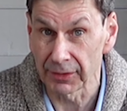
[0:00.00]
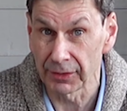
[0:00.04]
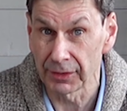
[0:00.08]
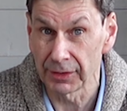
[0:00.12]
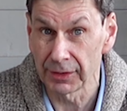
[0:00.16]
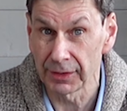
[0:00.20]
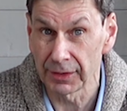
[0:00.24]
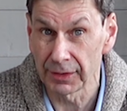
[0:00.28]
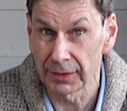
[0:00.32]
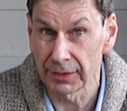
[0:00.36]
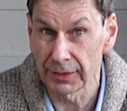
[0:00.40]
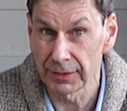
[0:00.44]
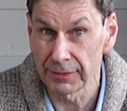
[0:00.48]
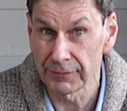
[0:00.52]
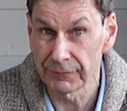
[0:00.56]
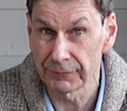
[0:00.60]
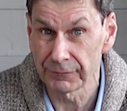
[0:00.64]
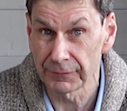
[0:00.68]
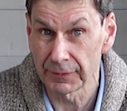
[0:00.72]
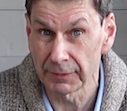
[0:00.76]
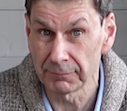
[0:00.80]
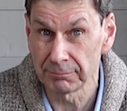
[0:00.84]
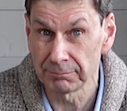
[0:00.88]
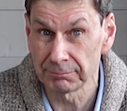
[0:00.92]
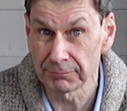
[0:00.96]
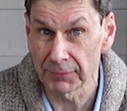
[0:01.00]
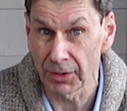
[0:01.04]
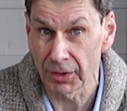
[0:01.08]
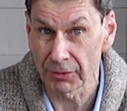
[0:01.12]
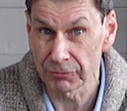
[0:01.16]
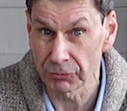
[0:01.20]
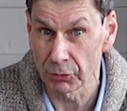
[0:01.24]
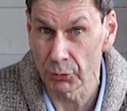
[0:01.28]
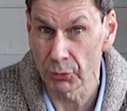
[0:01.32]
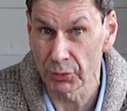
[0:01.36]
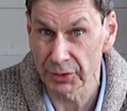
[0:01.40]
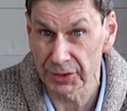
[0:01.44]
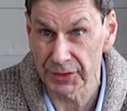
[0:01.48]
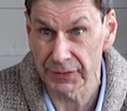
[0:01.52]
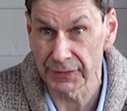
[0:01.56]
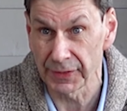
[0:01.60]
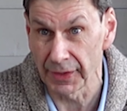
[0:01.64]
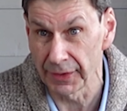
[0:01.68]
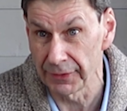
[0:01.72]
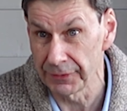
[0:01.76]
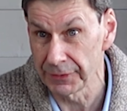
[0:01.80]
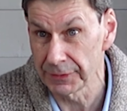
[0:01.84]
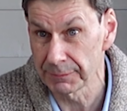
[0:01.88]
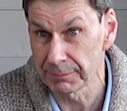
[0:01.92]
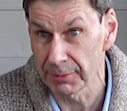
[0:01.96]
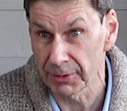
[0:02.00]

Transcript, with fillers: I, have um, I've ordered those,